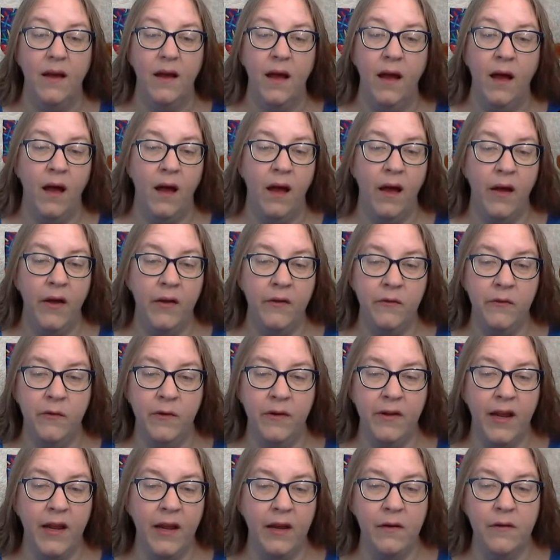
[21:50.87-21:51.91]
a
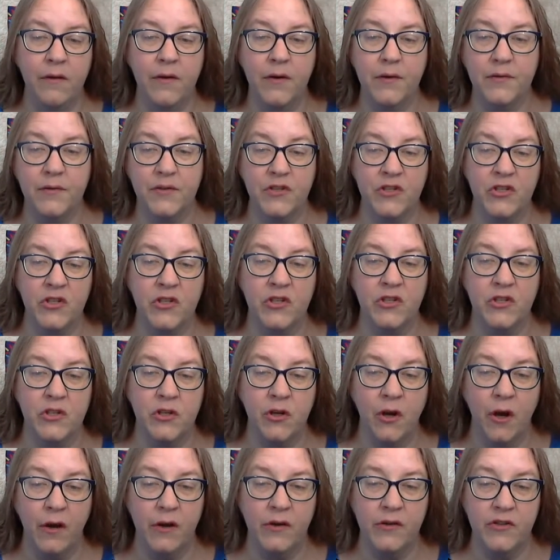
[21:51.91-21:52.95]
hundred arrows
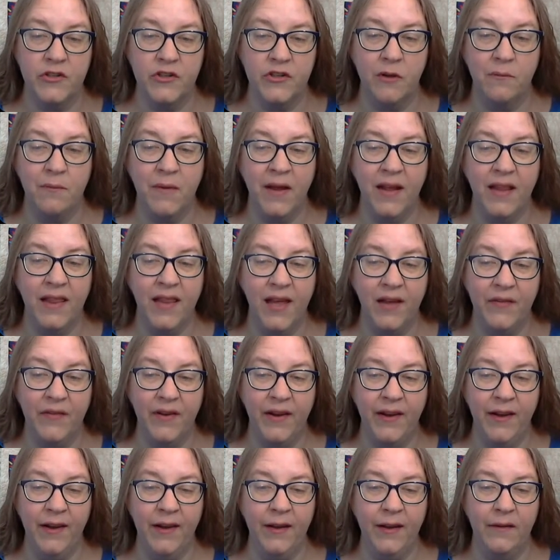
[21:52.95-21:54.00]
discharged on my left
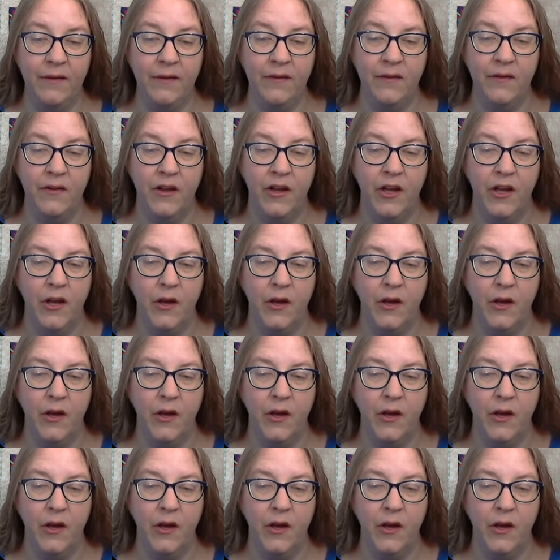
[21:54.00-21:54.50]
hand,